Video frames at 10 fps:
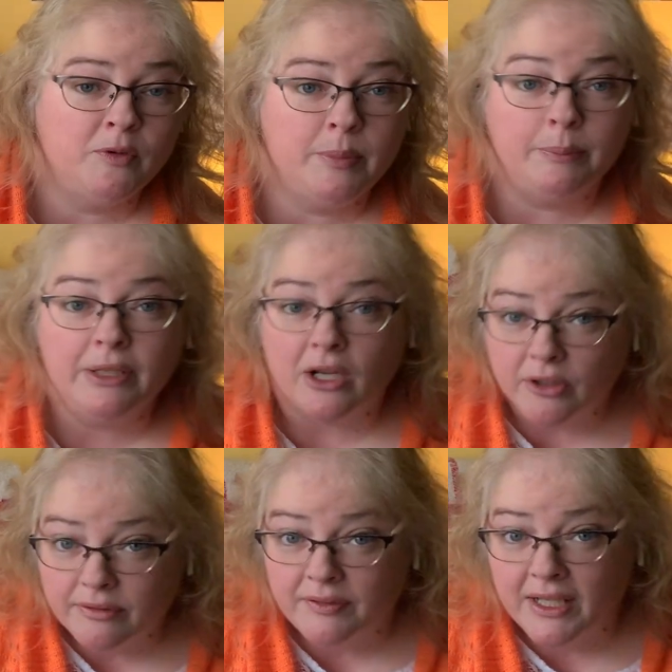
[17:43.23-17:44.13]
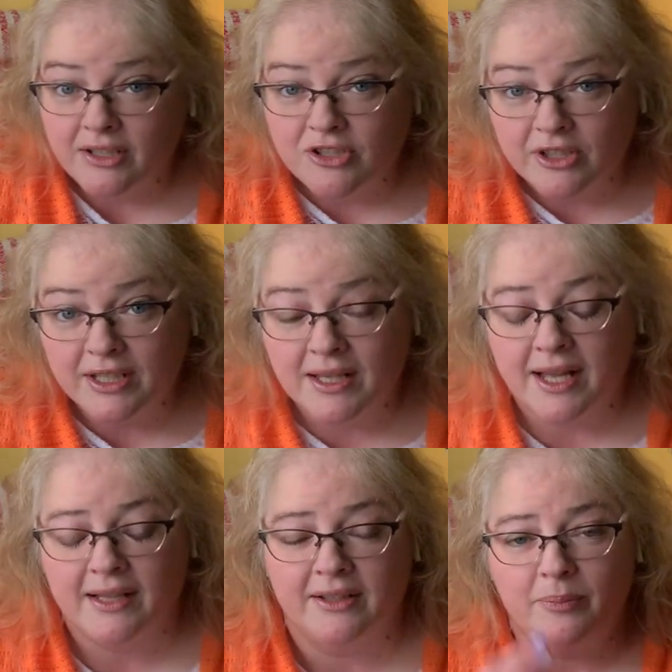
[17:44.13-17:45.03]
a bibliography in your
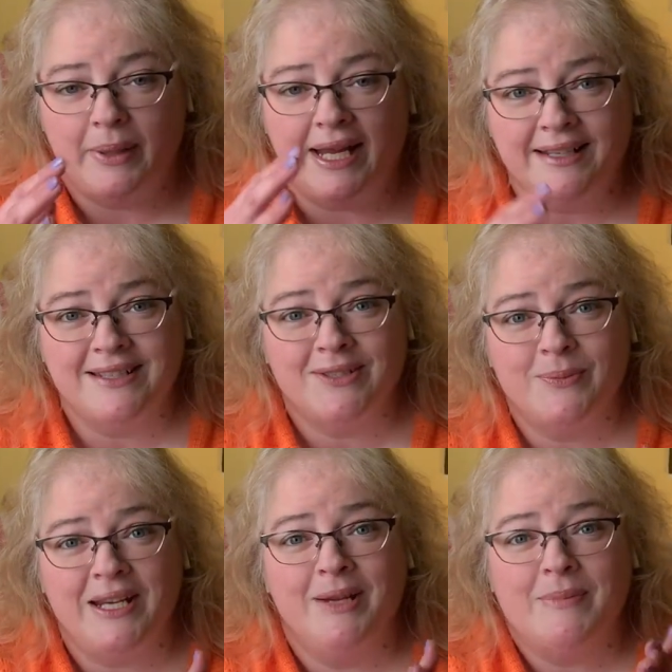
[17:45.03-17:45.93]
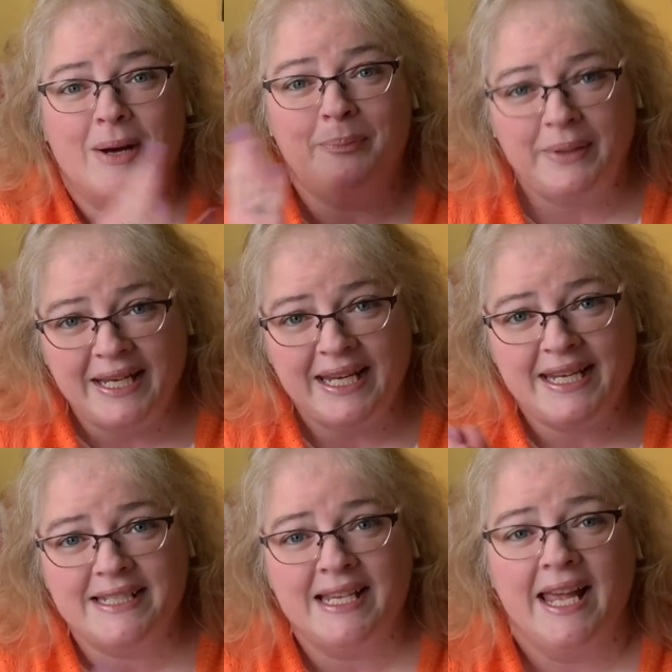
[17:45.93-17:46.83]
little bag this week about
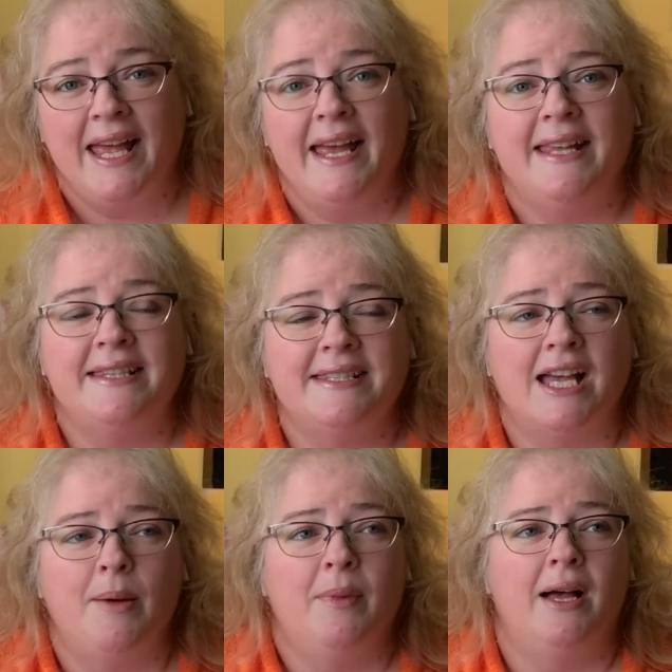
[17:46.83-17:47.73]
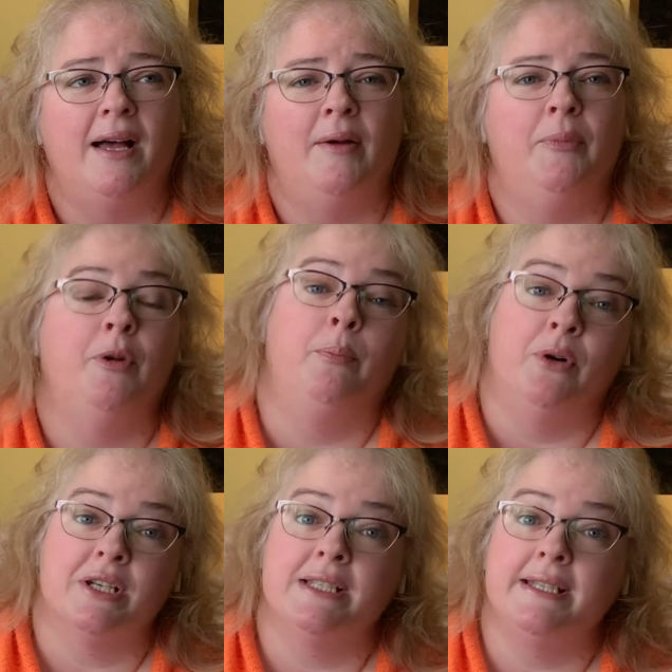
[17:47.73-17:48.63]
bees, and some of the
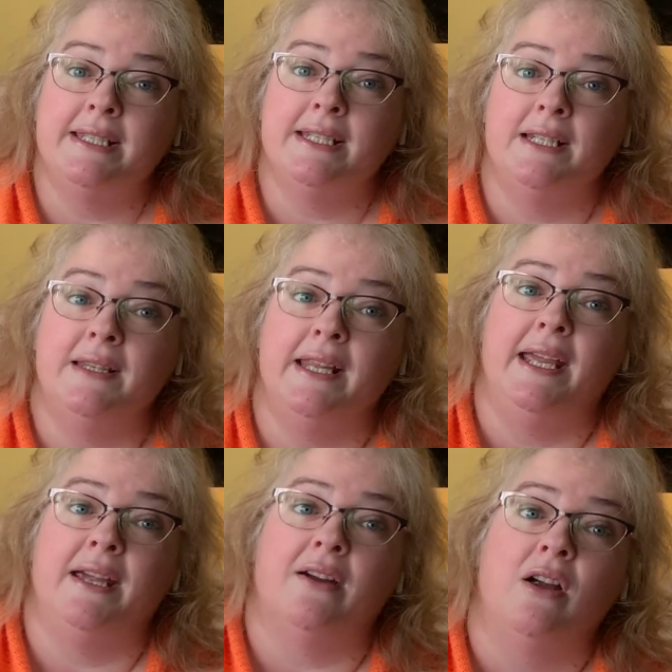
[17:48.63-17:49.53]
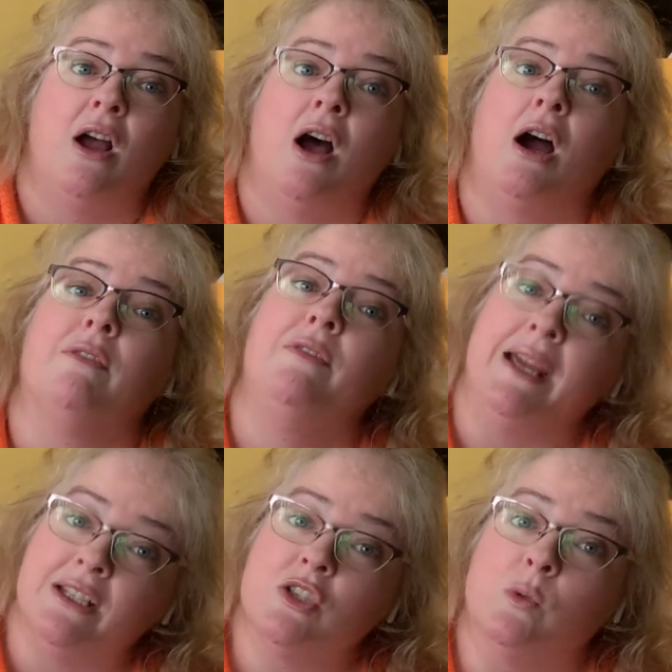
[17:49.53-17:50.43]
books listed in there are
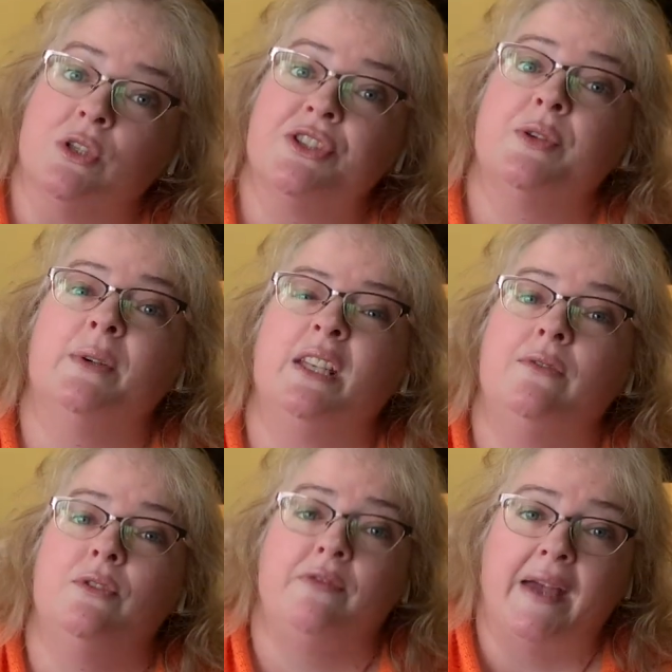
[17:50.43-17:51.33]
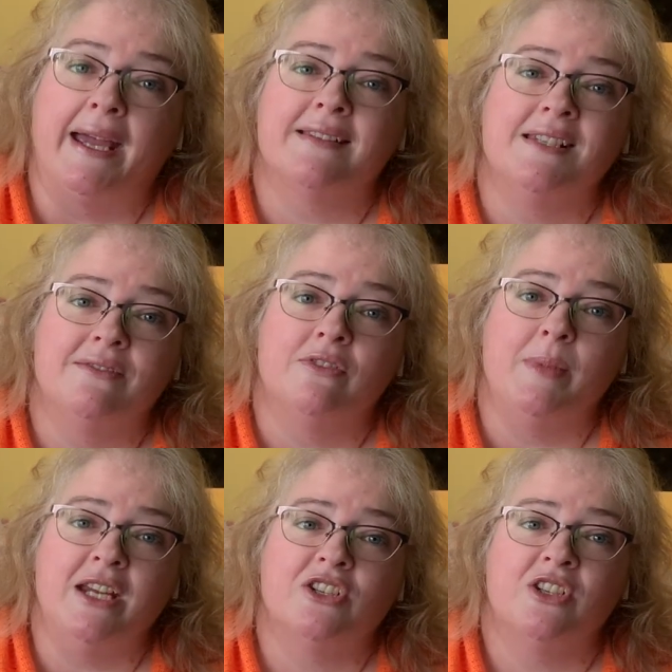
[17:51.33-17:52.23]
factual, so it will give you facts and
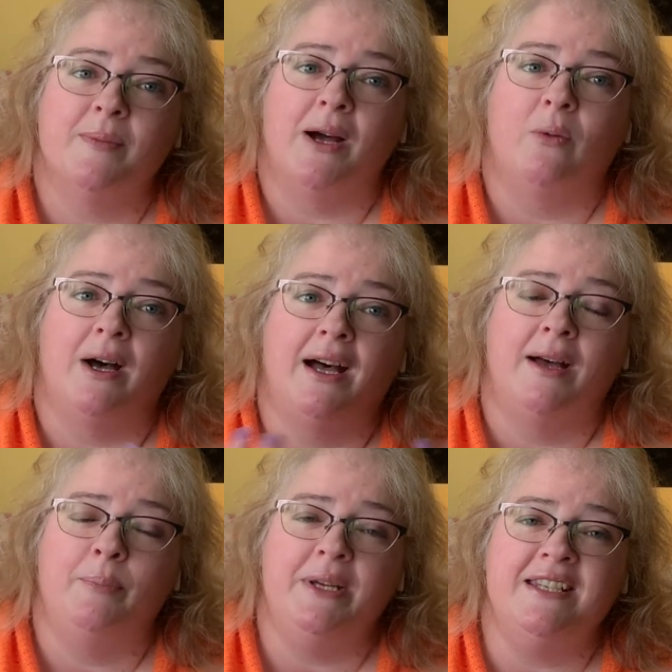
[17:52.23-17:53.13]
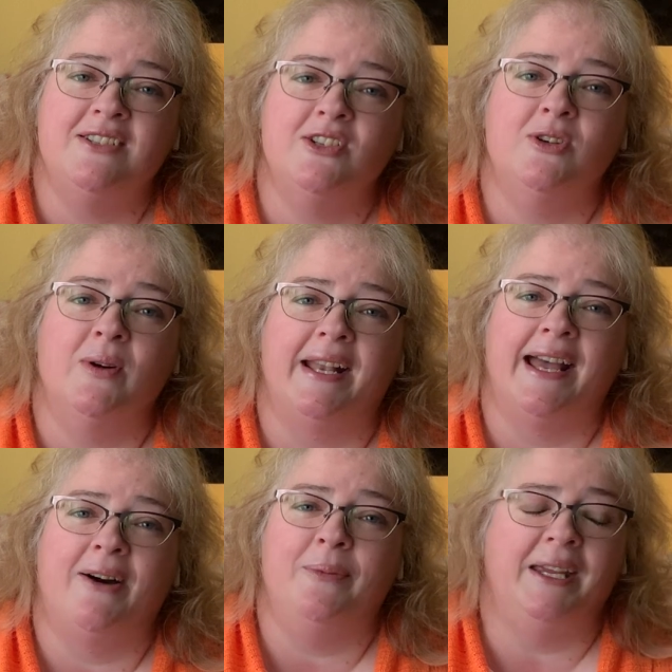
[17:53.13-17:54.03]
information about what bees do and
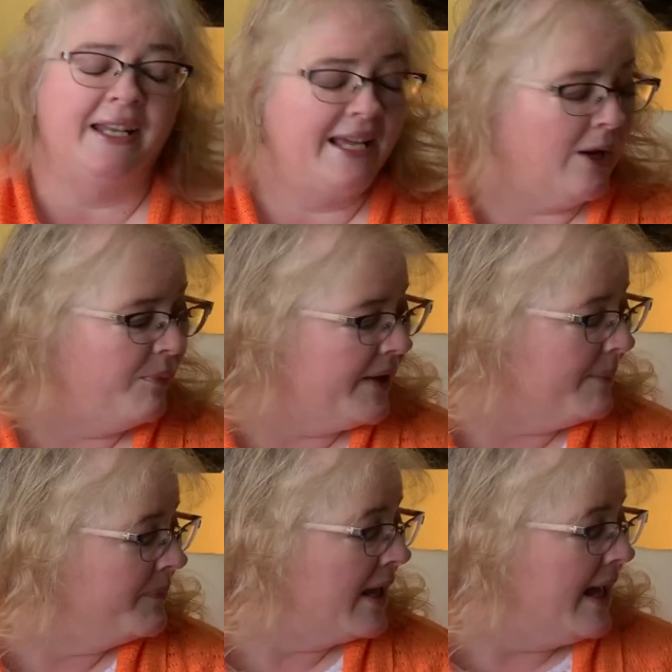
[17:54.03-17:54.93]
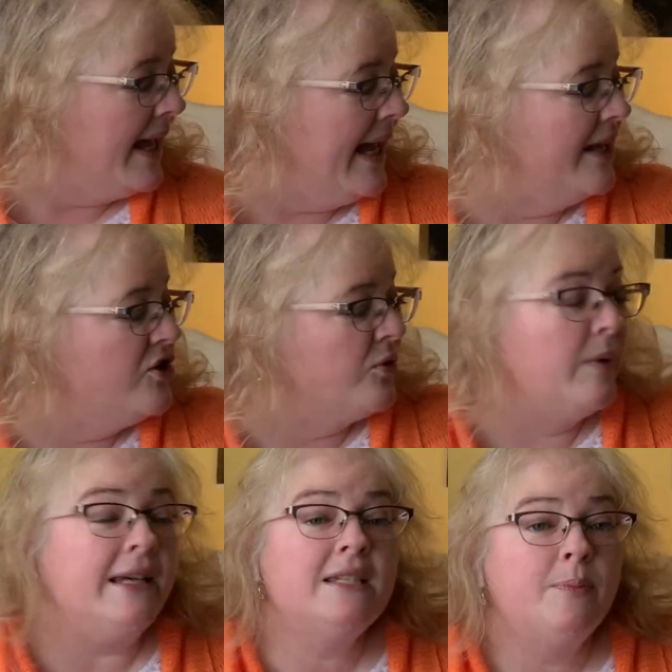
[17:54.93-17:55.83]
how we can help them. And your
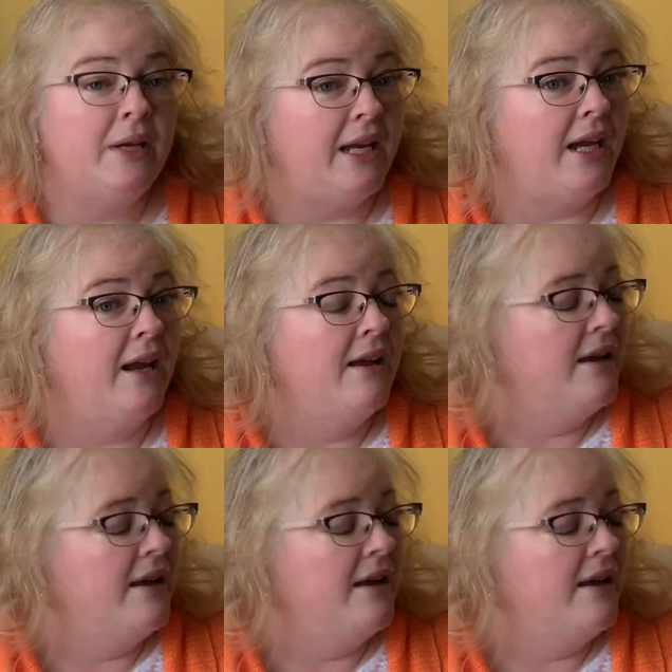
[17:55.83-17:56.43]
recipe,